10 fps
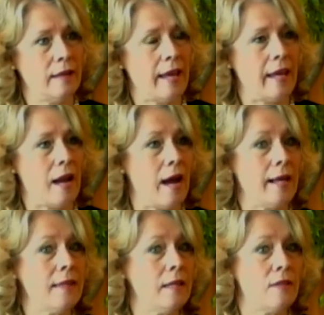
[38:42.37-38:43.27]
And I
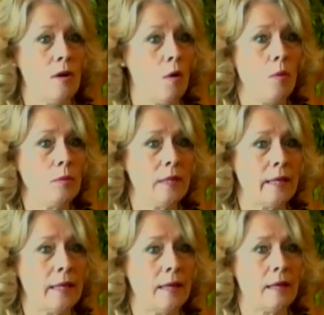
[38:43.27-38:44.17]
think the
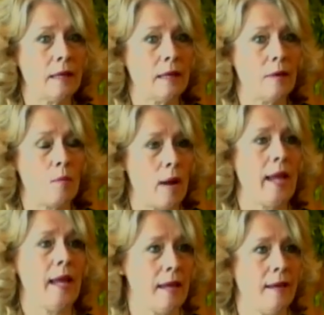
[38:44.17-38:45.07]
only
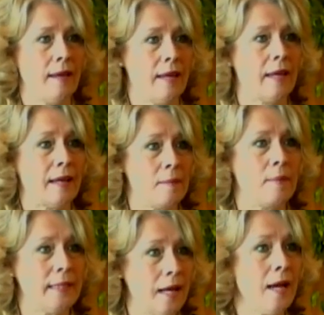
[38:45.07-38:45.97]
way it can
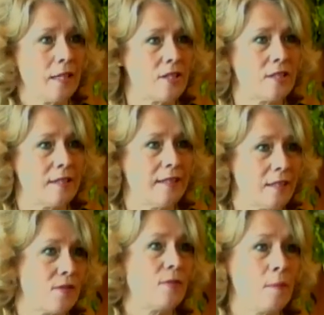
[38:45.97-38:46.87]
be touched
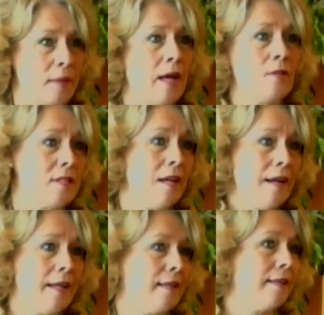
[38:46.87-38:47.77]
is from the
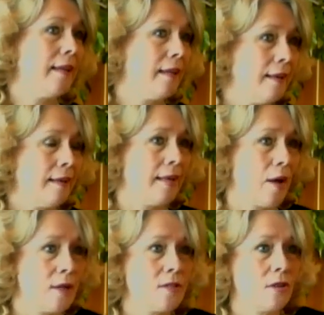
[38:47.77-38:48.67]
outside. And then
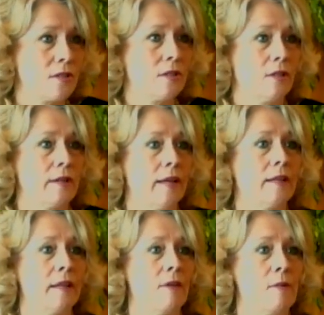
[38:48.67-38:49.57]
now I start to look
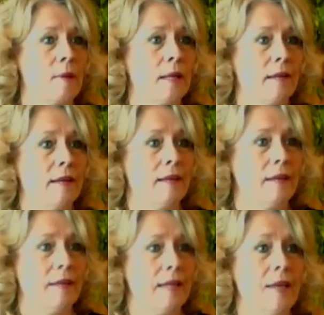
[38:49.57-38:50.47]
at government you
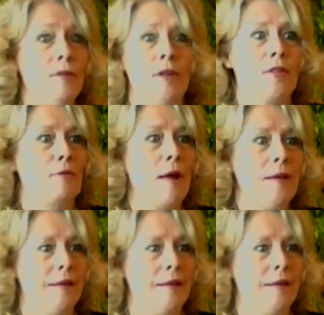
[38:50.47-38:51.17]
know, and even surely, to threaten.